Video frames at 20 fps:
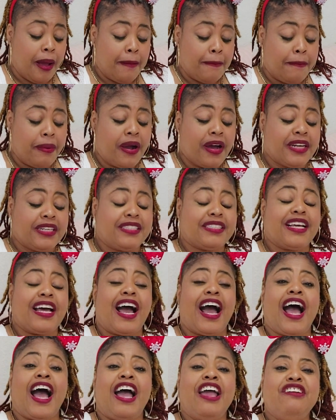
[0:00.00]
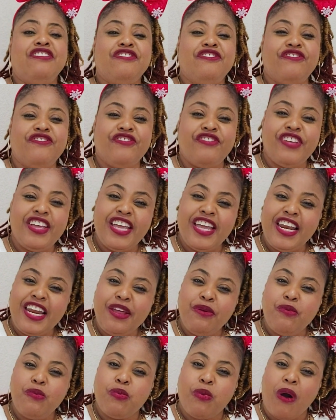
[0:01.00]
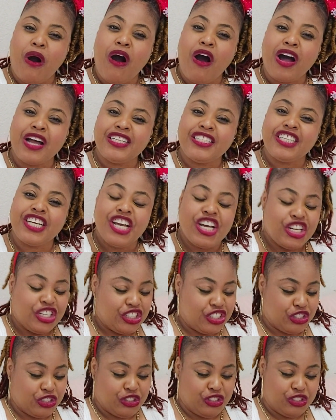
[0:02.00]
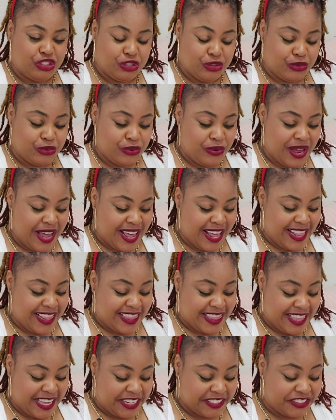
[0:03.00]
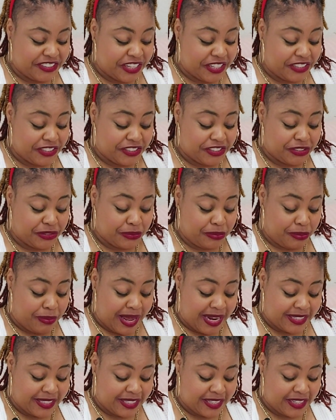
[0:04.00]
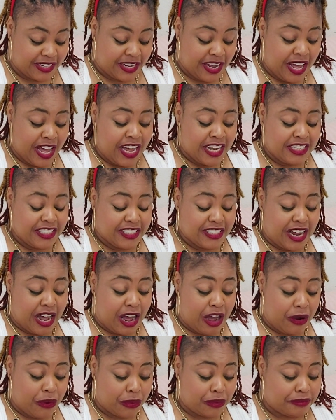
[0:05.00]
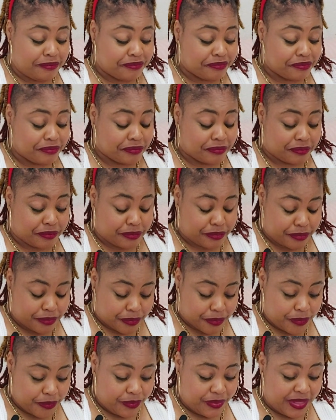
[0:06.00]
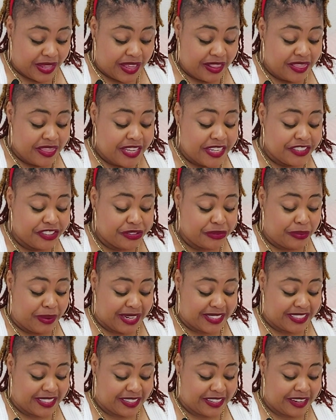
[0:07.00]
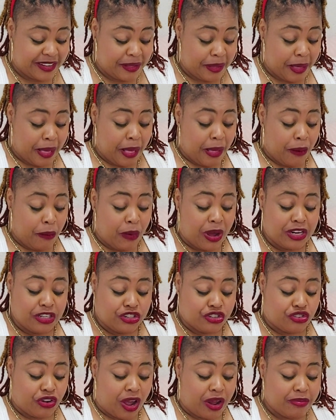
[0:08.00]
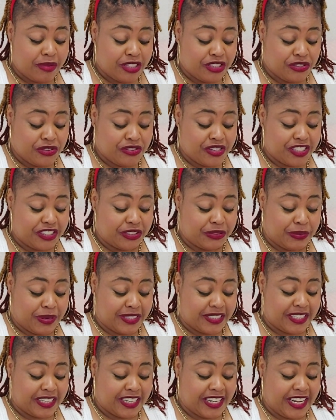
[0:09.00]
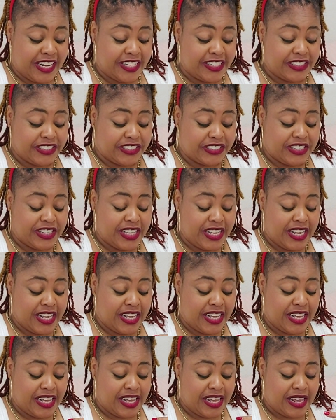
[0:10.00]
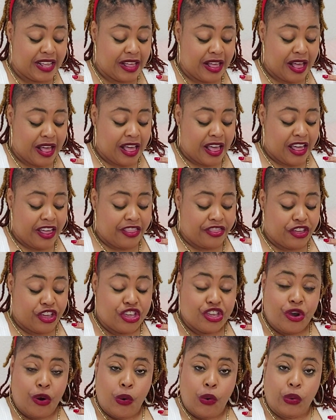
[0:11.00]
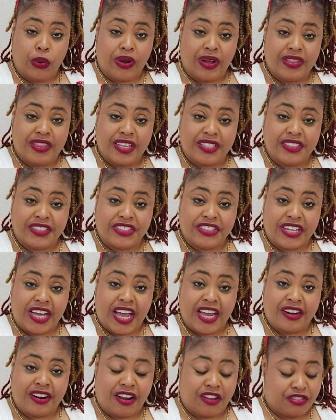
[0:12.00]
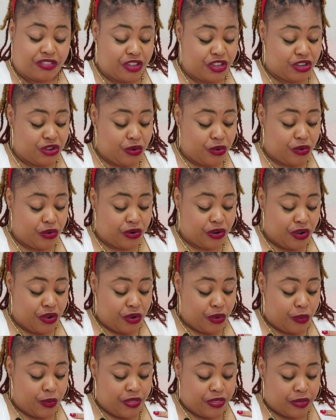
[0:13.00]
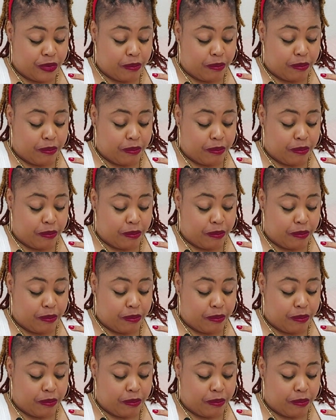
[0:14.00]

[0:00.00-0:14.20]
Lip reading: but I really want to do this sweater. Now, this sweater, what drew me to this sweater is the yoke, the design on the yoke with the